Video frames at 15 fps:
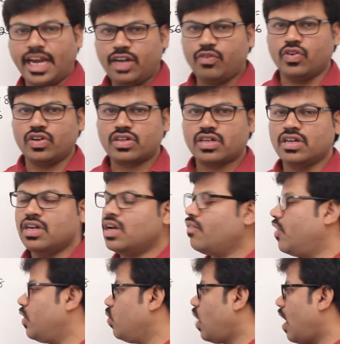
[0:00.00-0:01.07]
network,
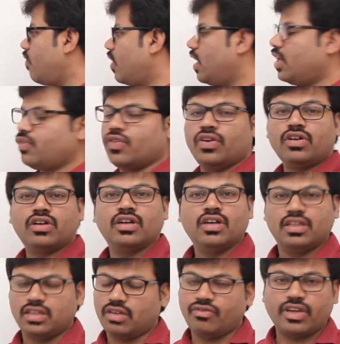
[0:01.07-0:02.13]
when you have a
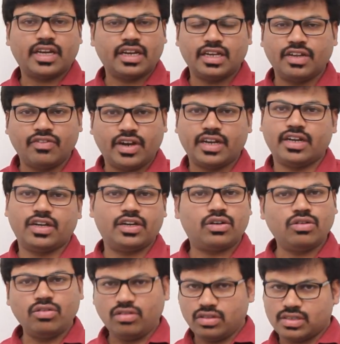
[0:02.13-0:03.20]
network, then we can divide it
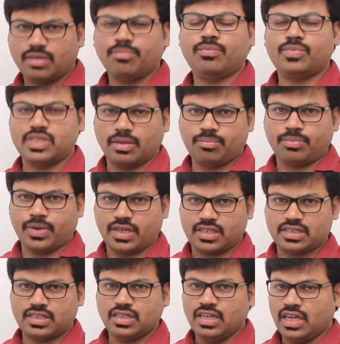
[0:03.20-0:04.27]
into some
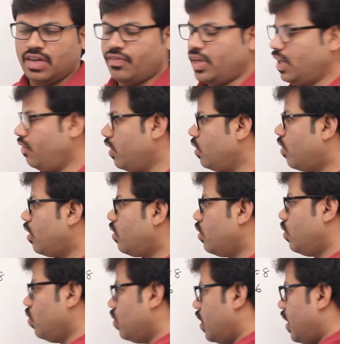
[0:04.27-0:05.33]
subparts. Whenever you want
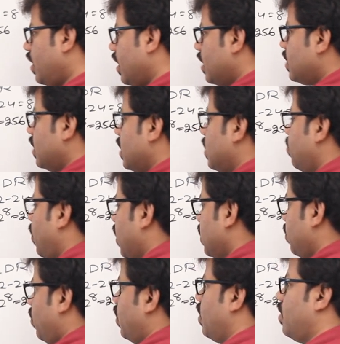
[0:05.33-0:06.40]
to do that, yes, it is
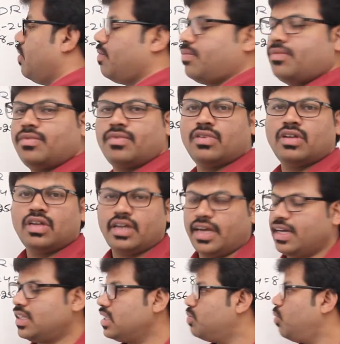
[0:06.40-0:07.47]
possible.
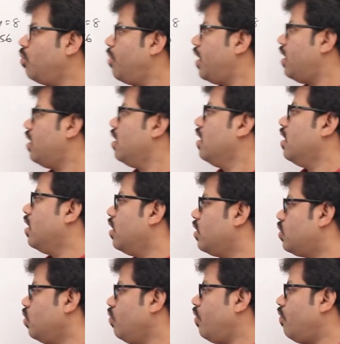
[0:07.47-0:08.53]
At this moment,
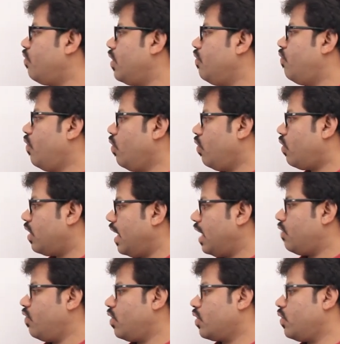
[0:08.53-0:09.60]
254
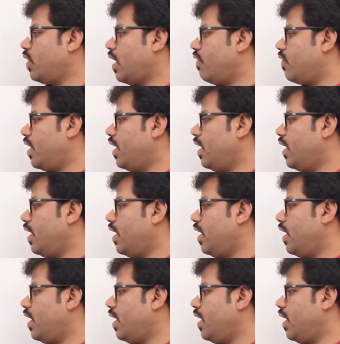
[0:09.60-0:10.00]
network you have,